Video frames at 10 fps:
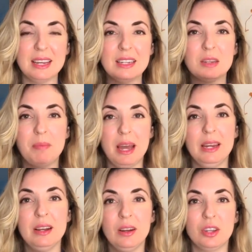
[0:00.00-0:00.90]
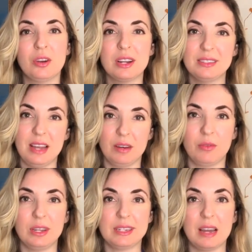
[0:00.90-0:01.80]
depending on your exact
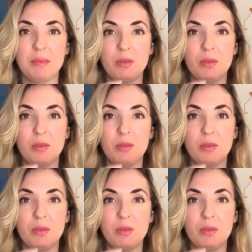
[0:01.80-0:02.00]
voice type,